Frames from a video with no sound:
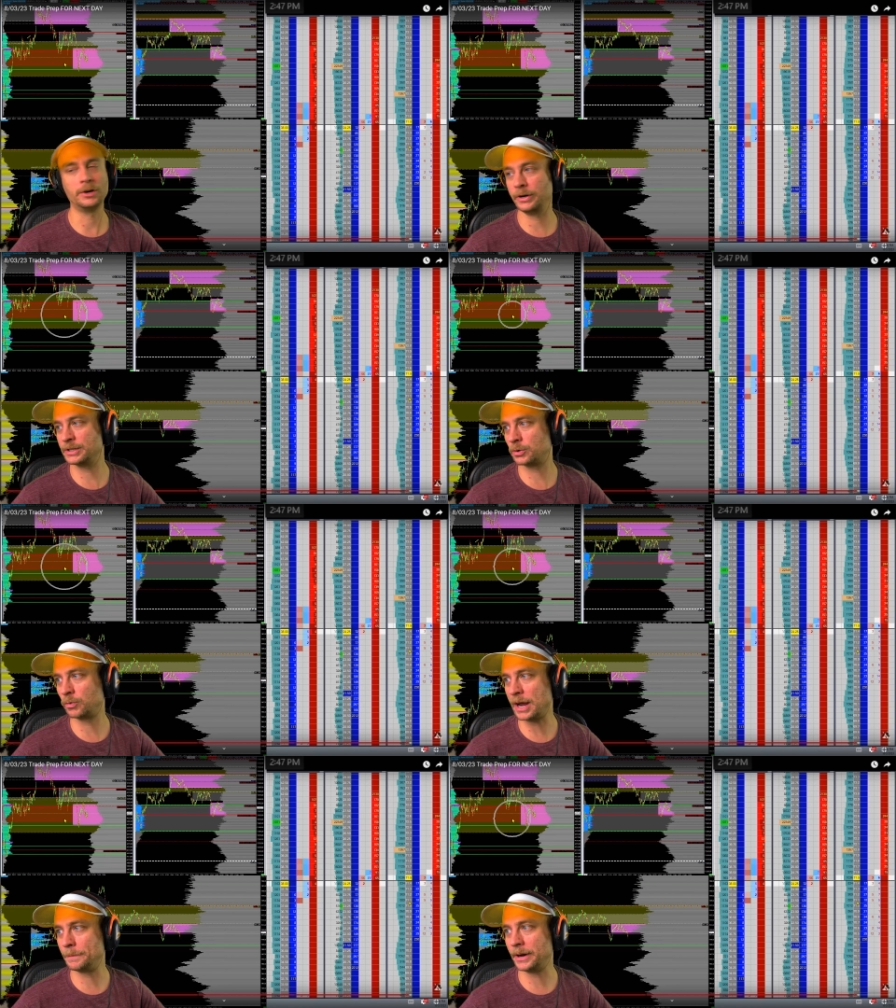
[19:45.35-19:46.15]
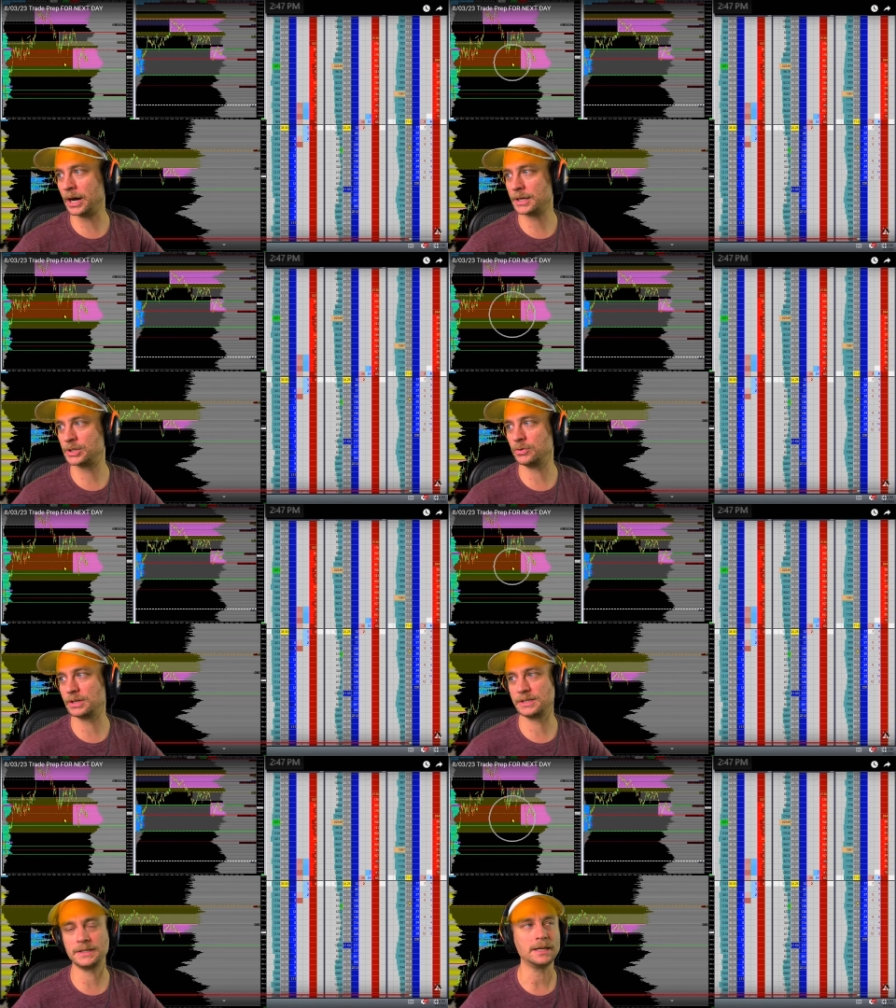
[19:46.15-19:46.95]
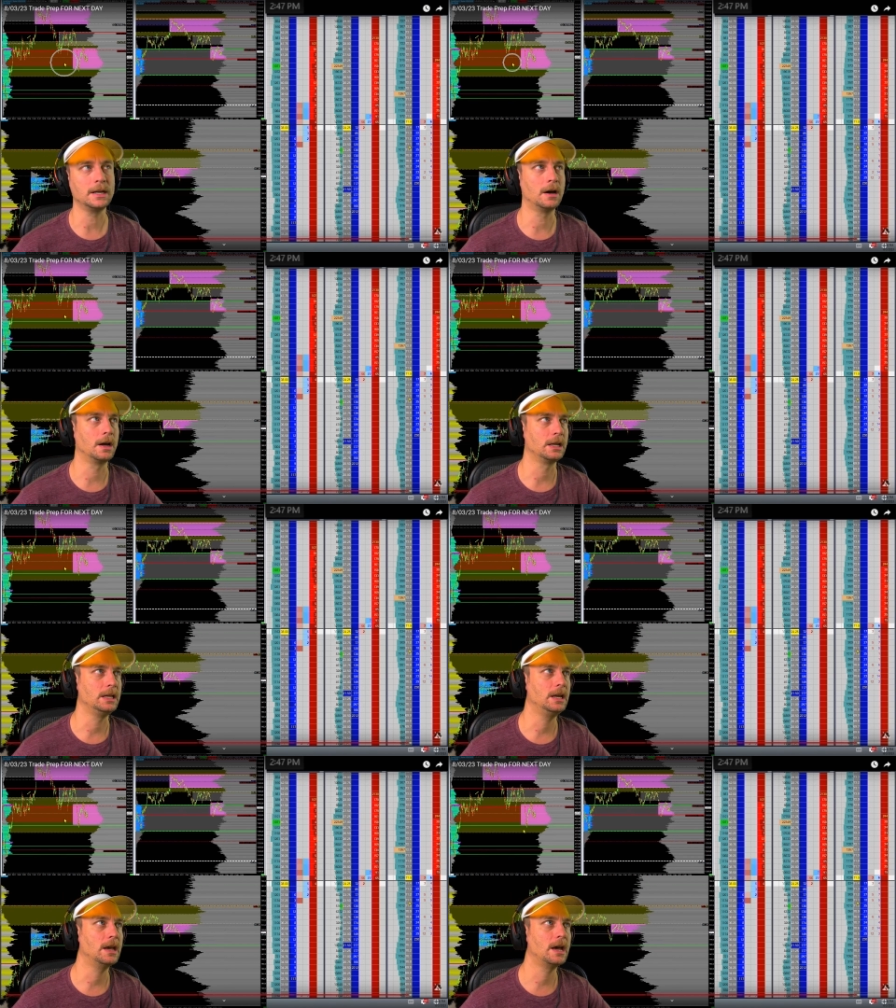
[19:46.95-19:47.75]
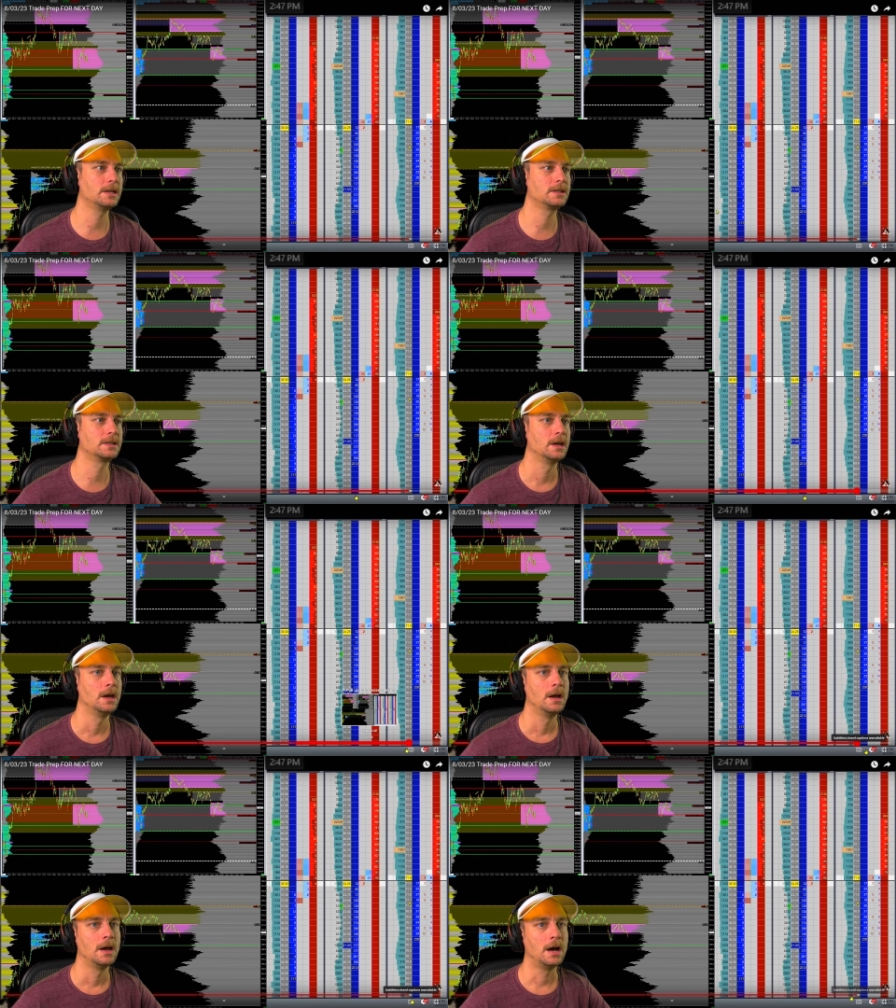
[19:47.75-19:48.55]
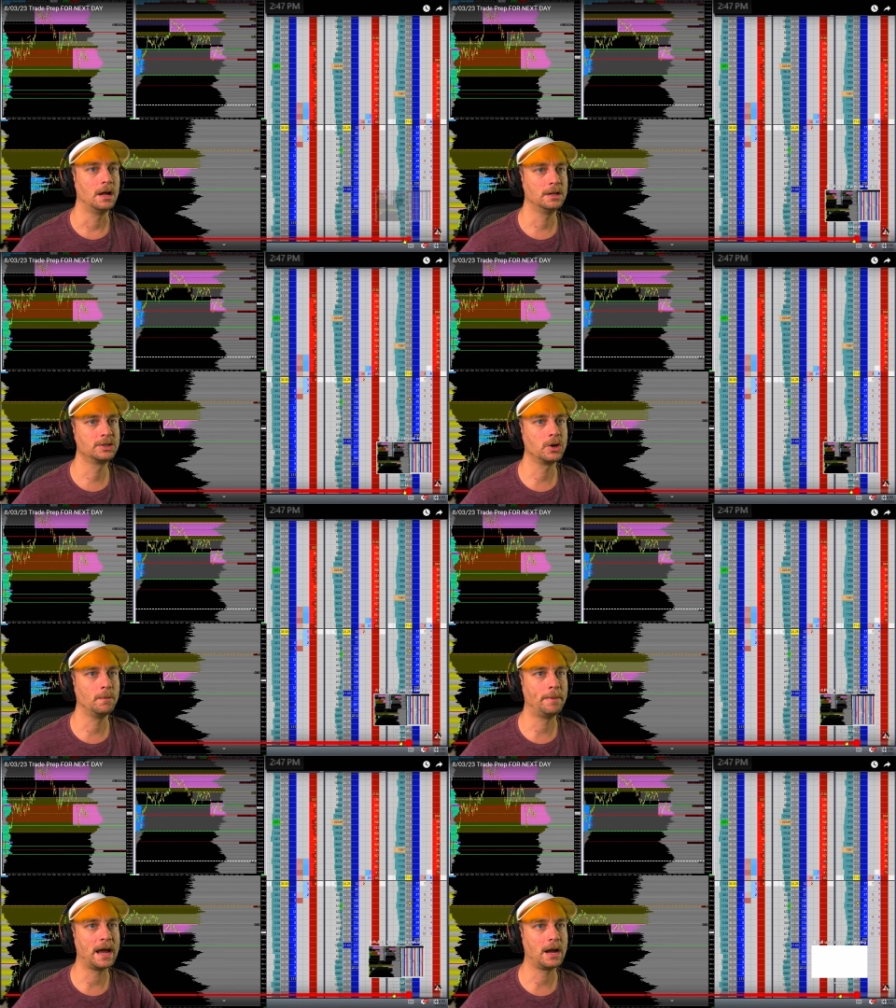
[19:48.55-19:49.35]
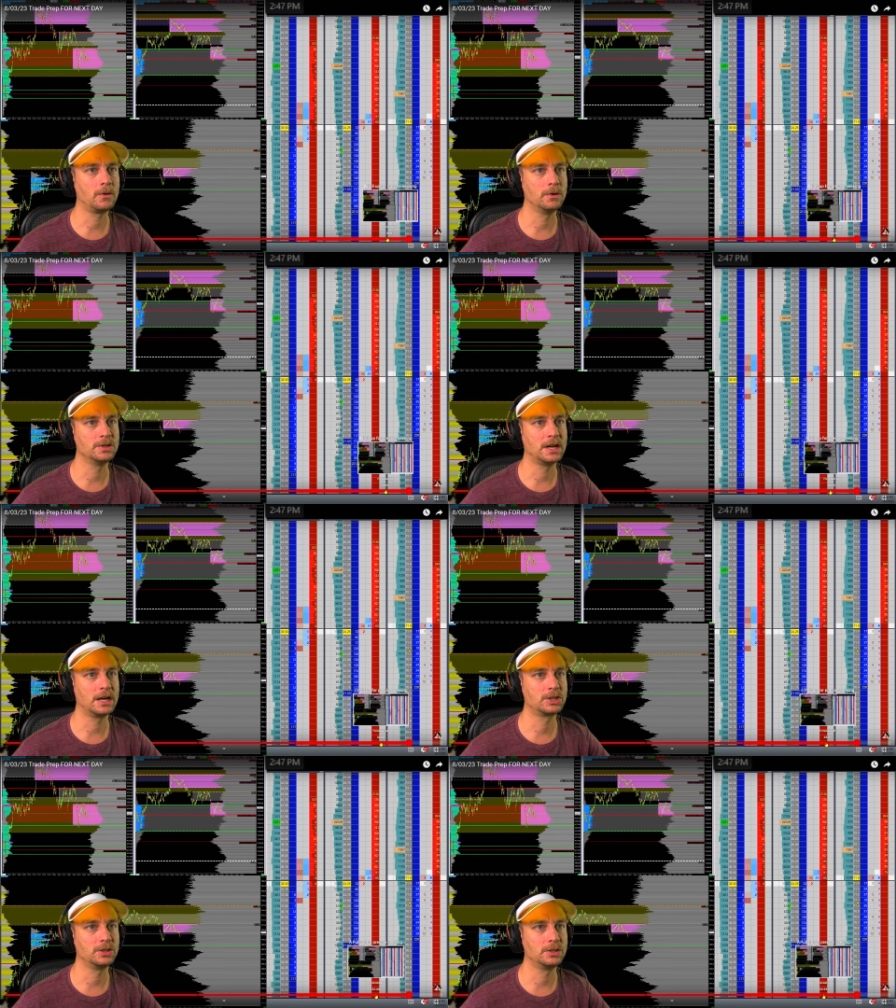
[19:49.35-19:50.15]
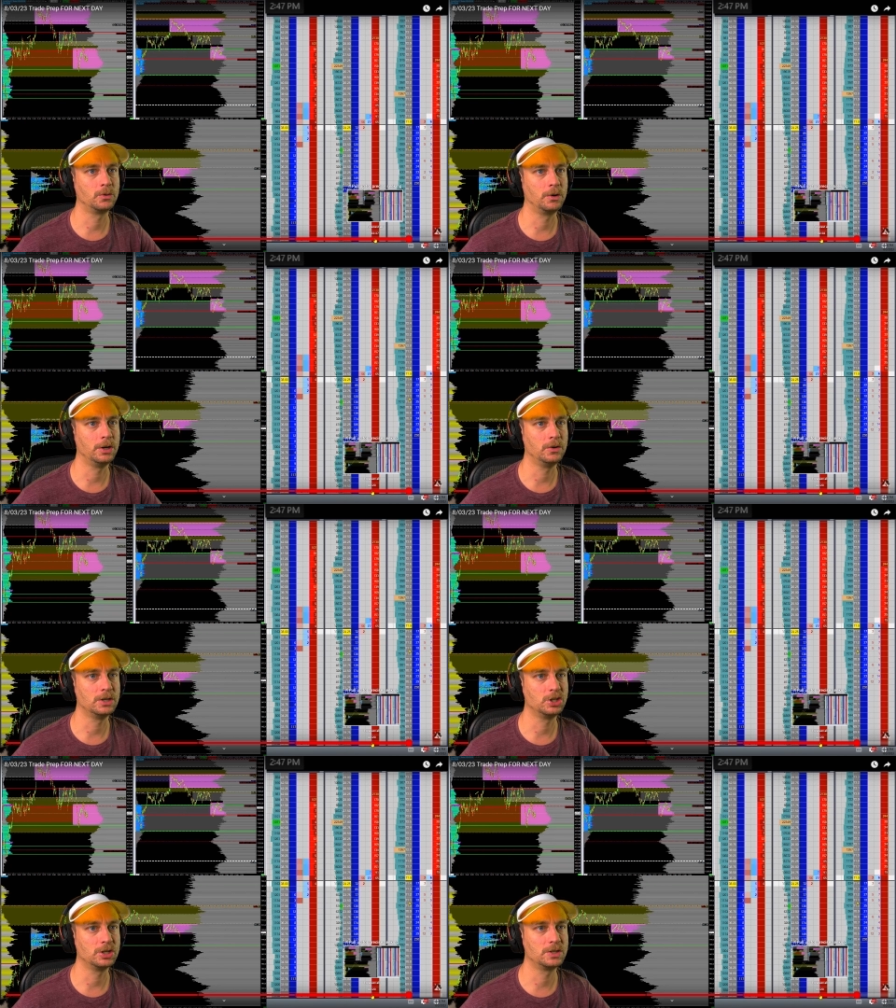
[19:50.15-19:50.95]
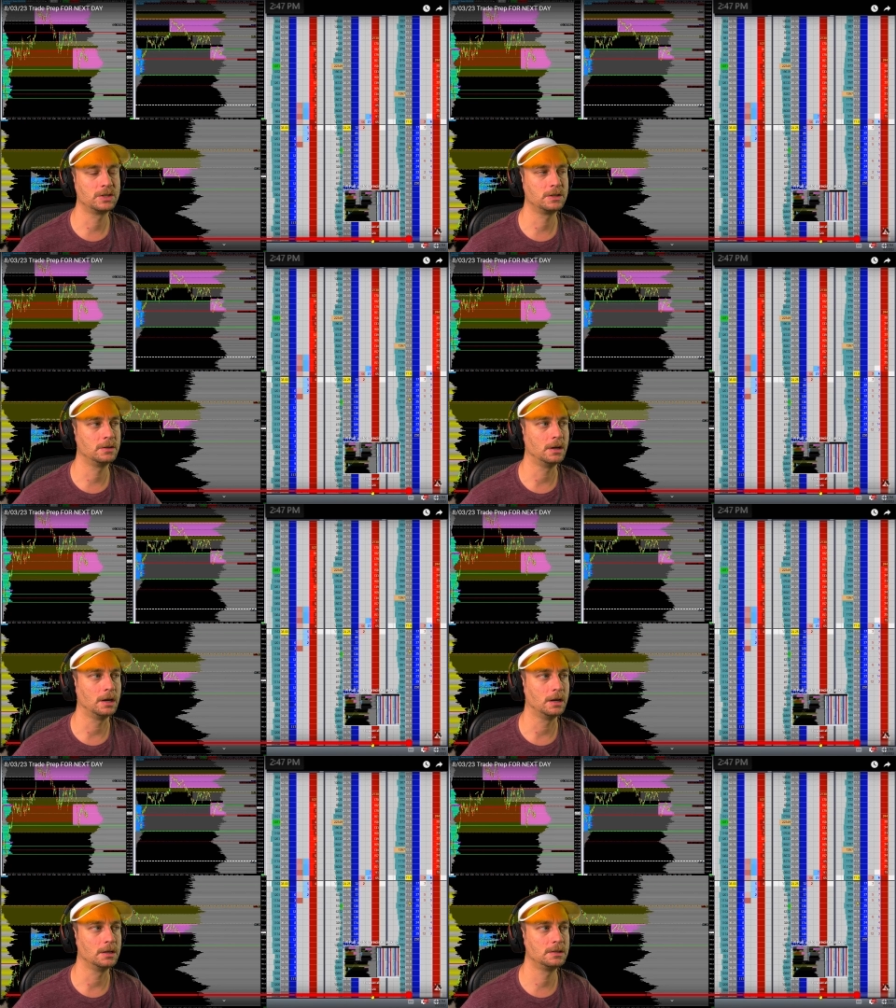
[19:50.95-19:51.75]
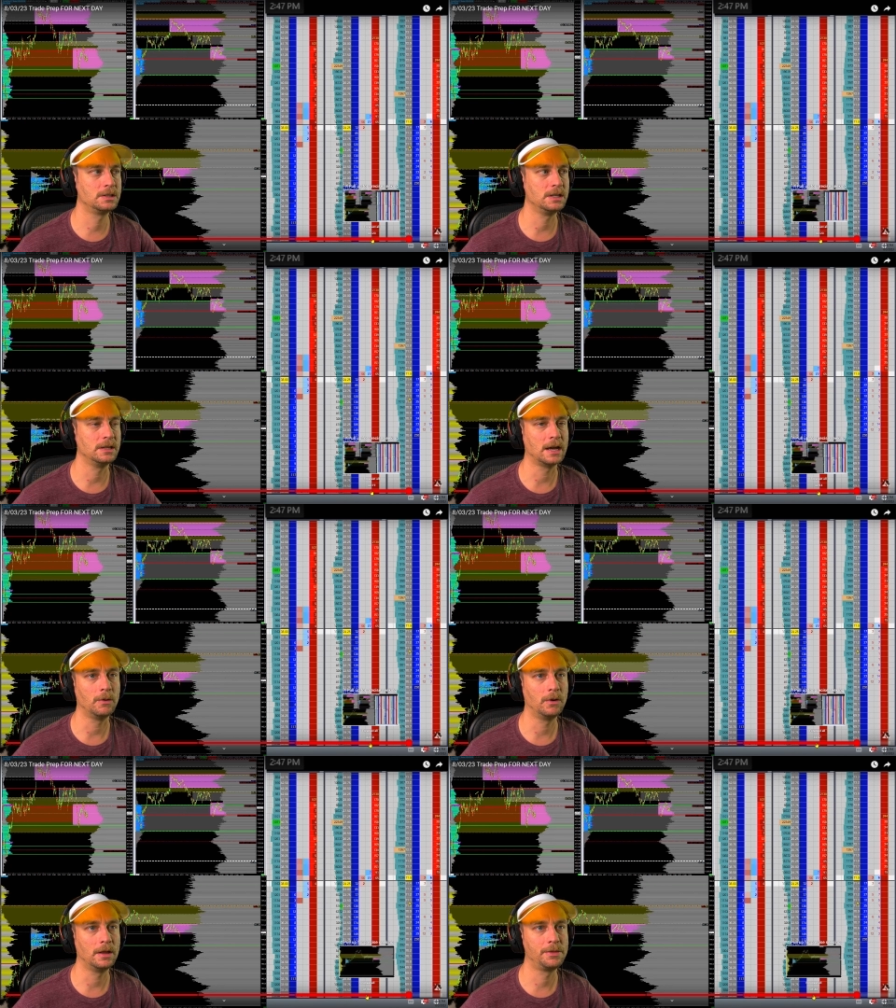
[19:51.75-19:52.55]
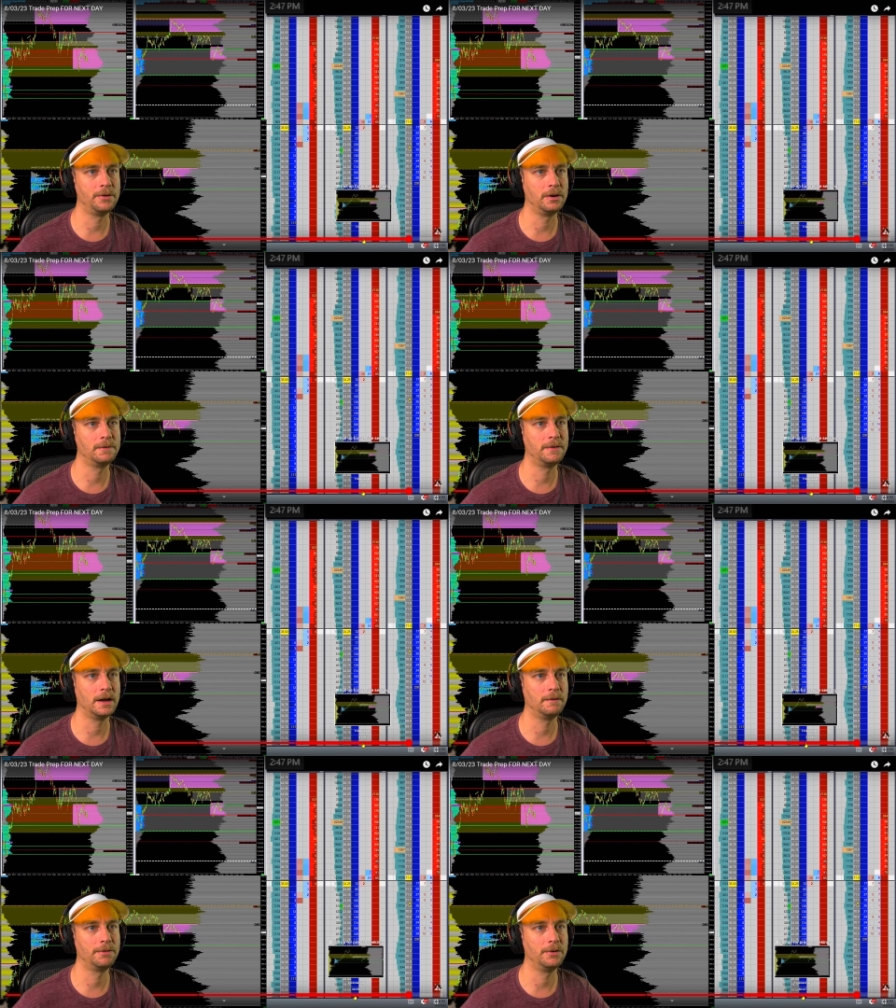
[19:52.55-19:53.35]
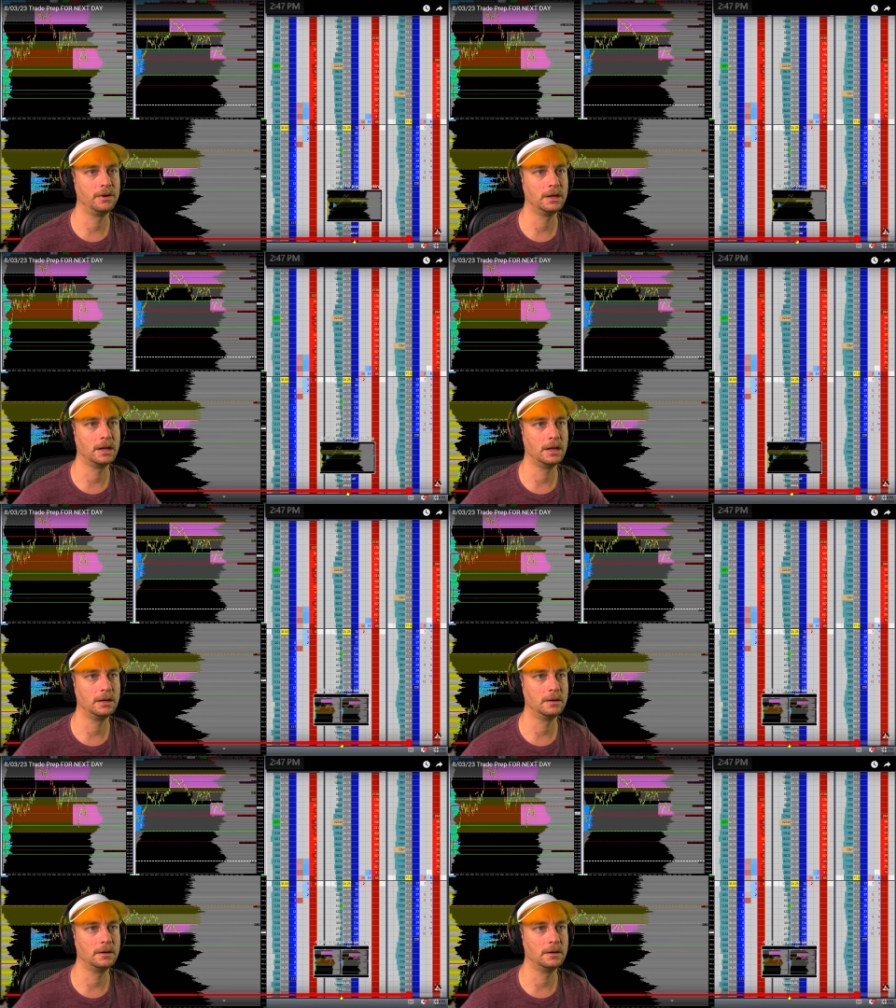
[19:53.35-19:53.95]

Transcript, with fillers: is a red box you can see on ES uh, let's go backwards actually to where you can just uh, see that. We're at 35, 38.